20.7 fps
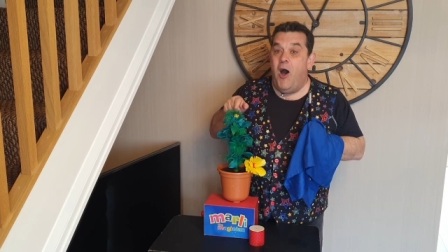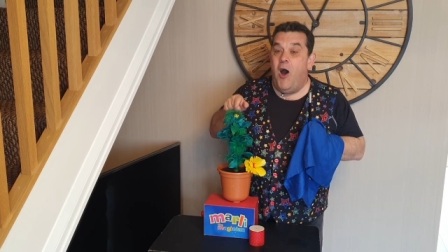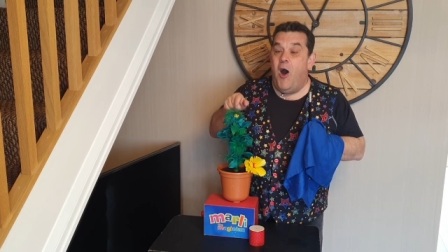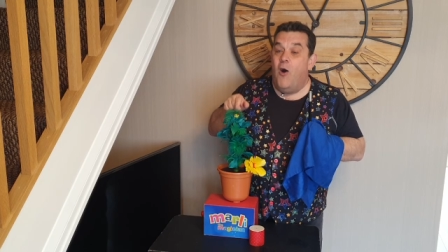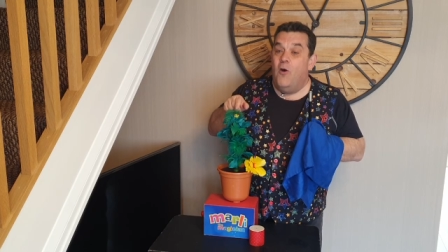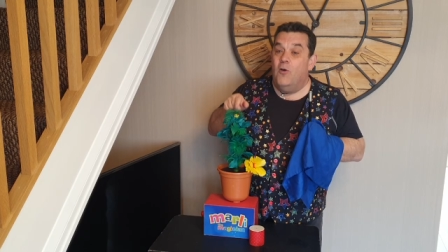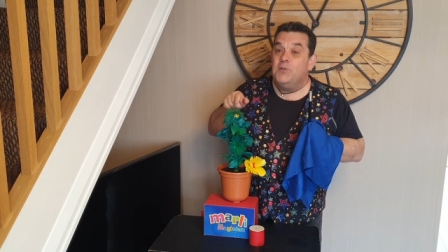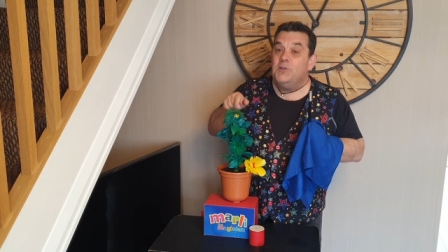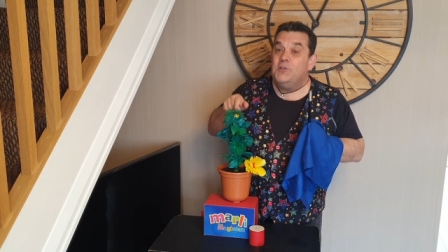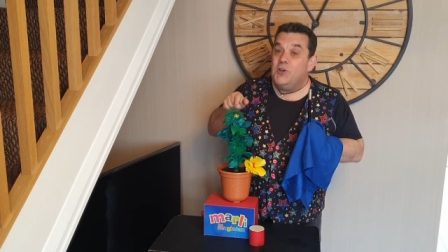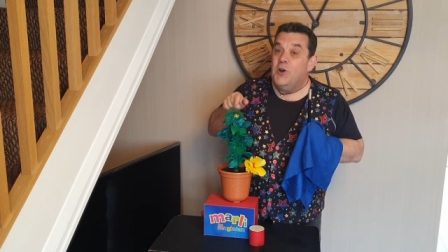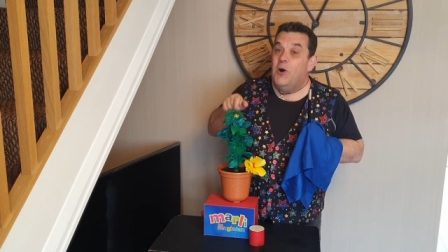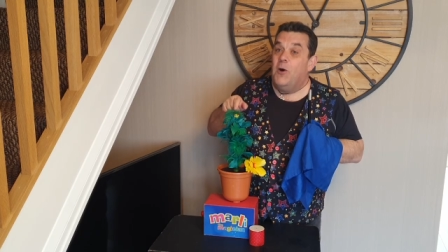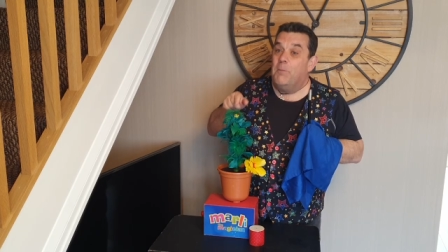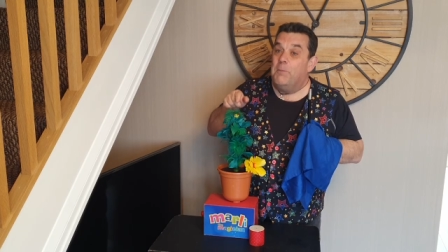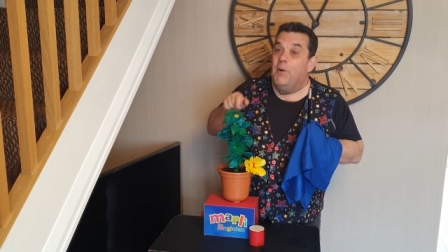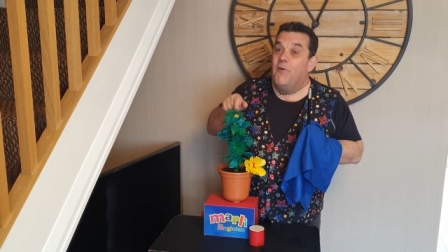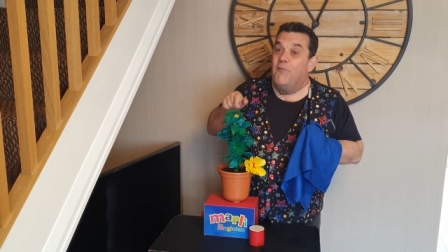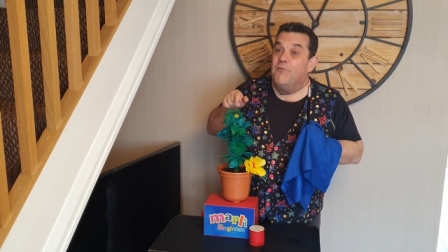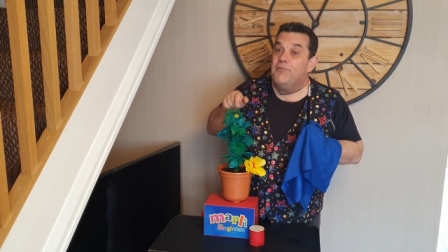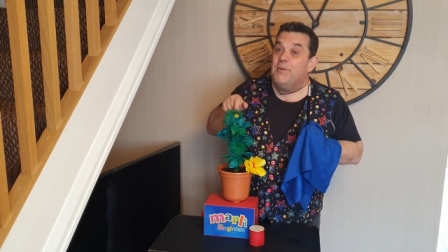on
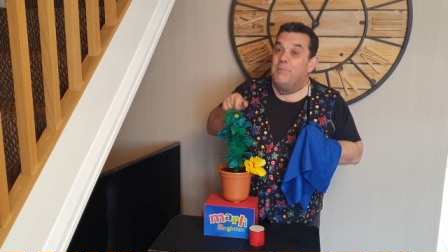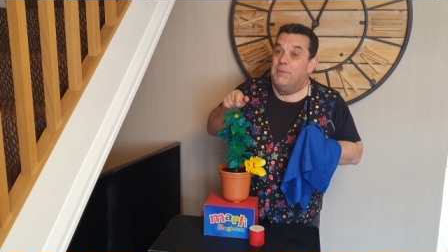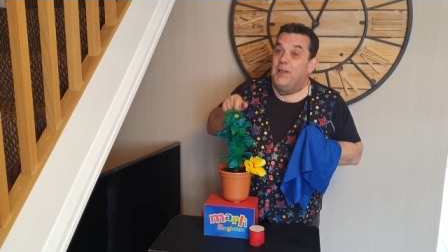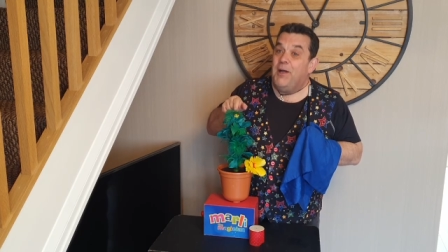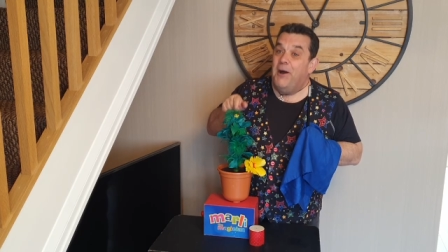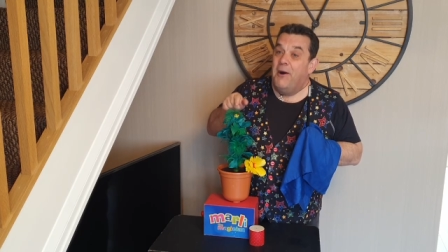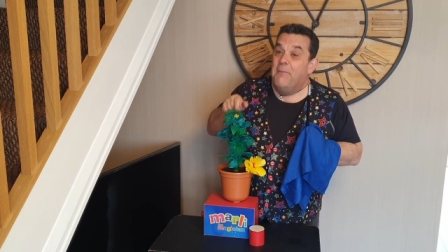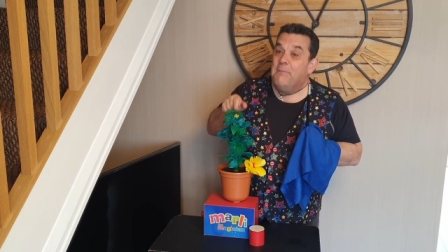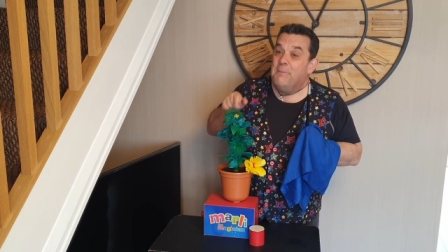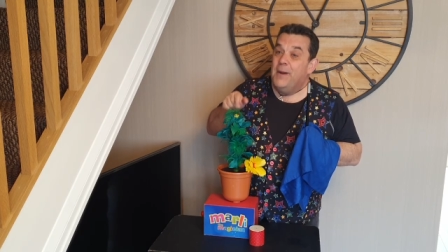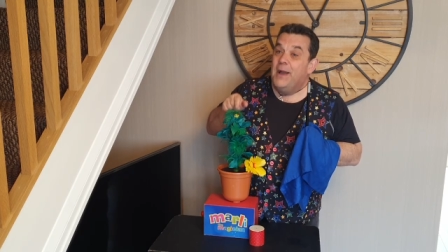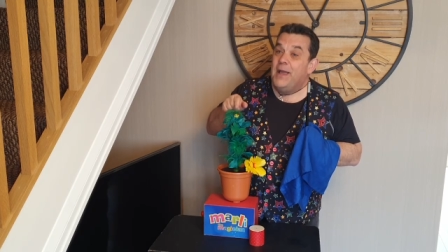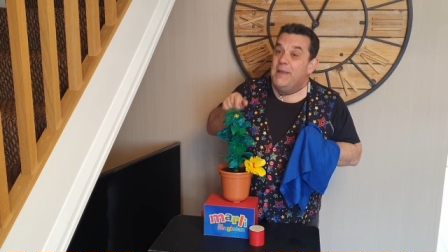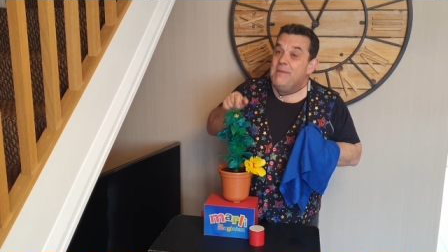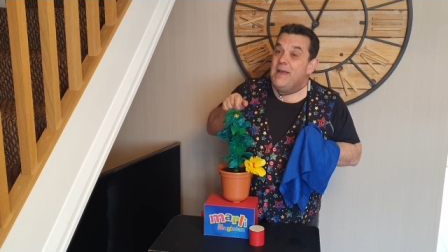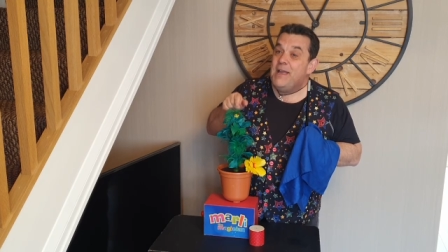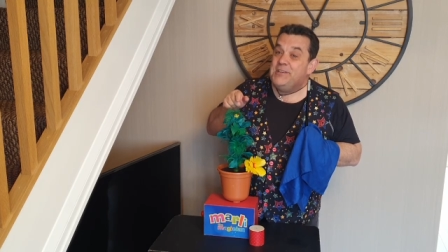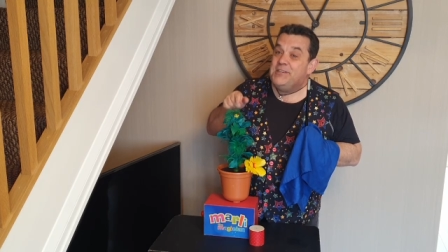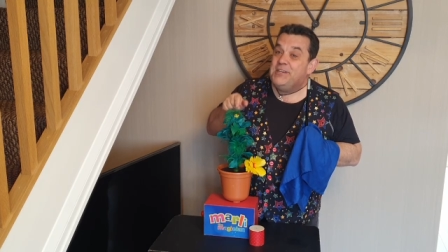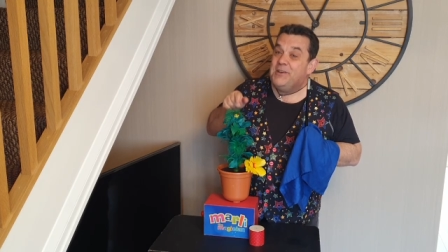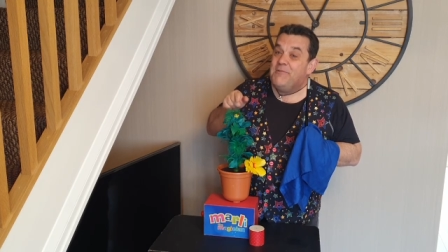top of the plant by
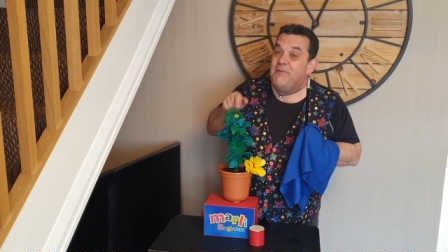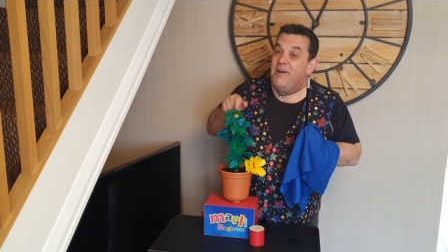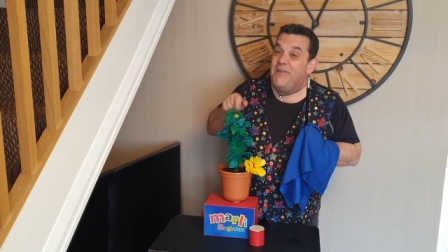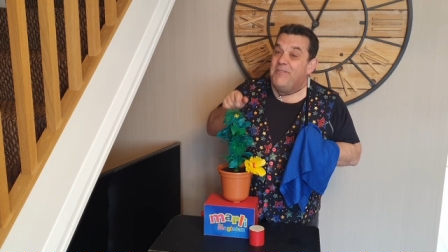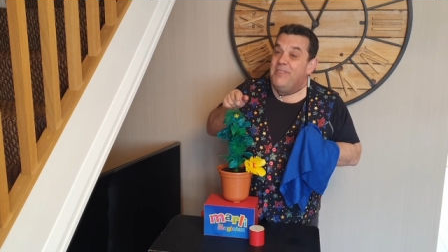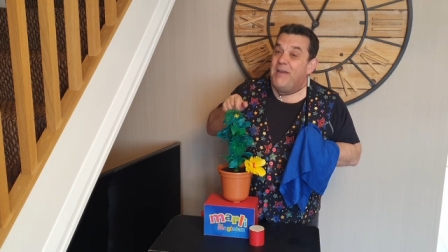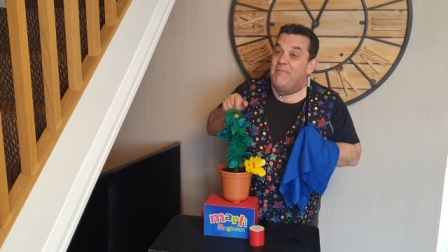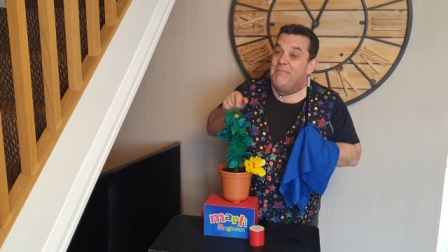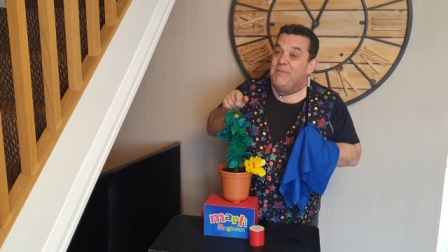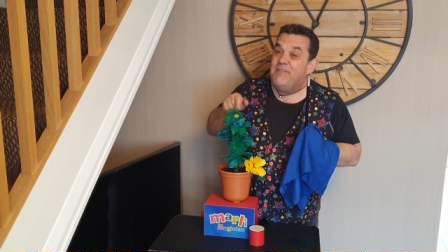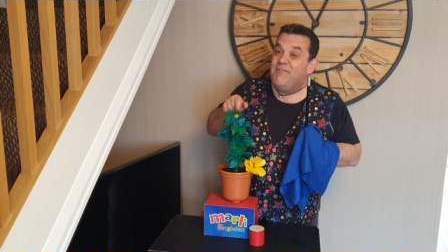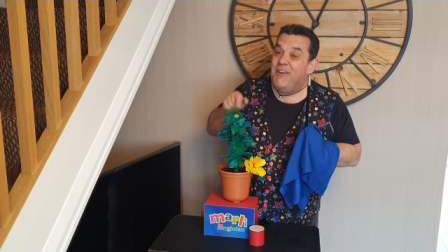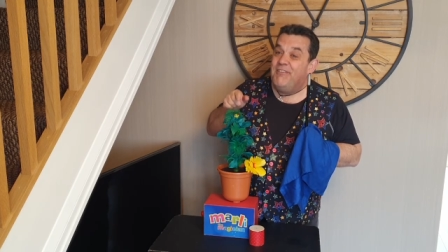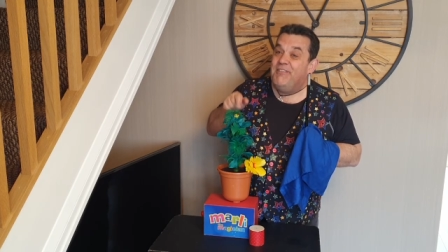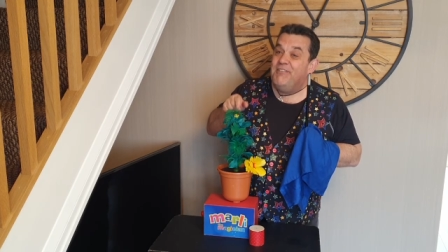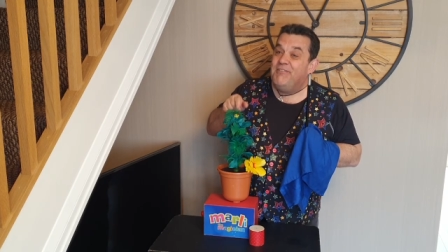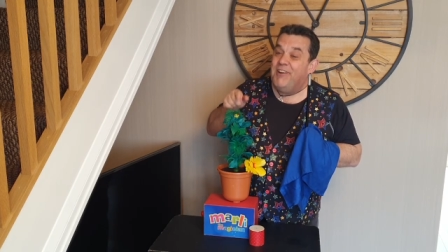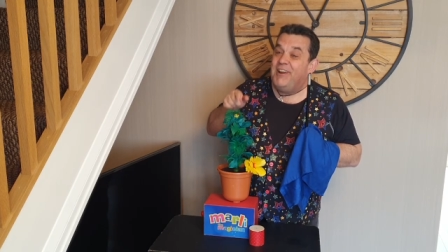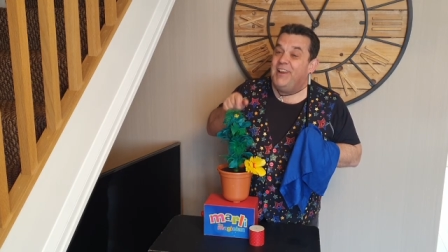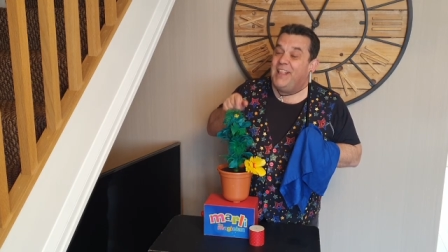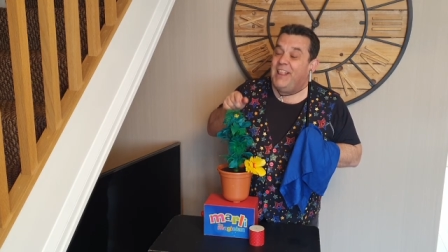magic. Won't that be very,
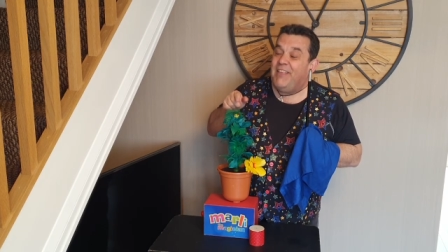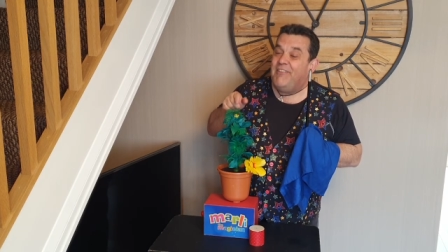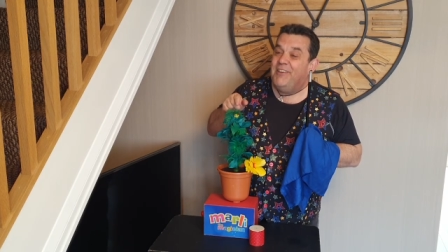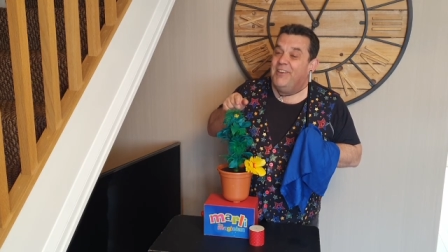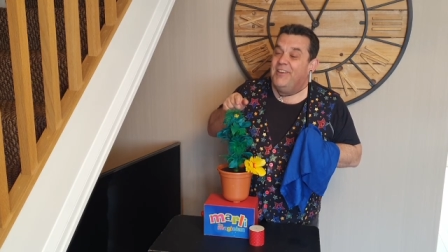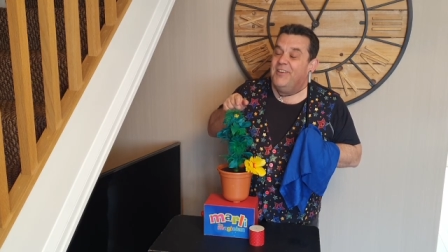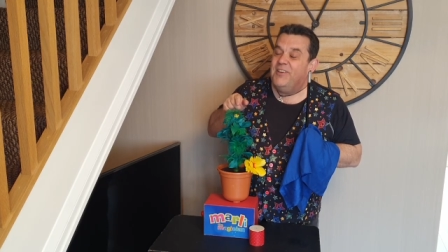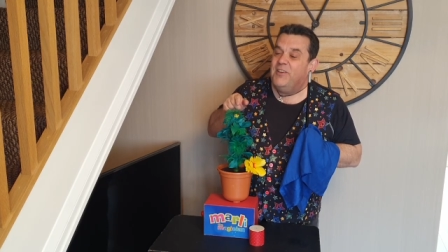very clever?